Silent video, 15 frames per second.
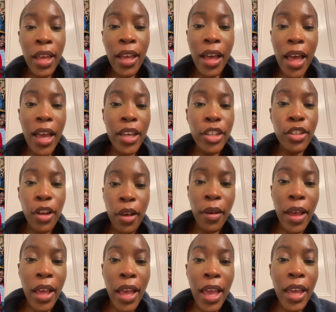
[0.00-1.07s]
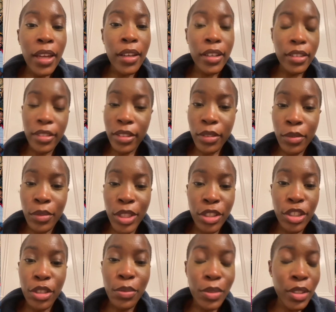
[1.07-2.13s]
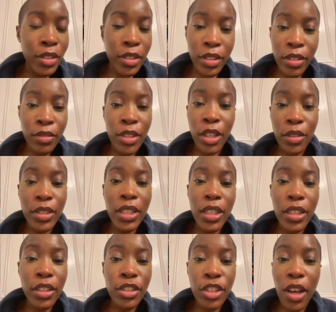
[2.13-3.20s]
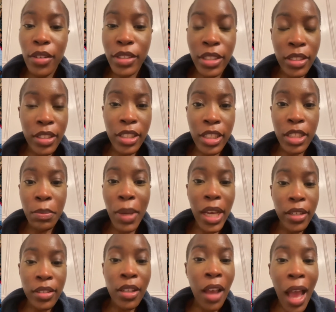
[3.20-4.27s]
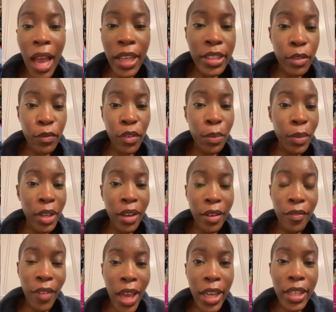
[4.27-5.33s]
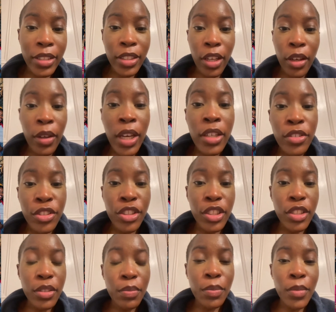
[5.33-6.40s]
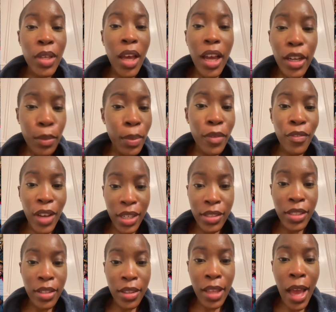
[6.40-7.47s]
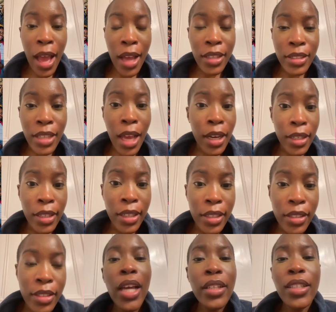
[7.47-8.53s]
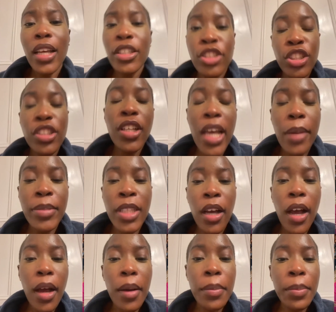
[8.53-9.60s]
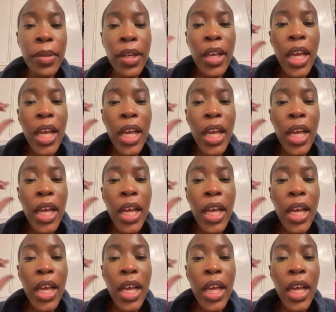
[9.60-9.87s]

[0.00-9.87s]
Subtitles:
And, Ellen, when she was, still in the show, didn't suspect her accent for being fake. So she's kind of perfected that, at least. And yeah, she's kept it up.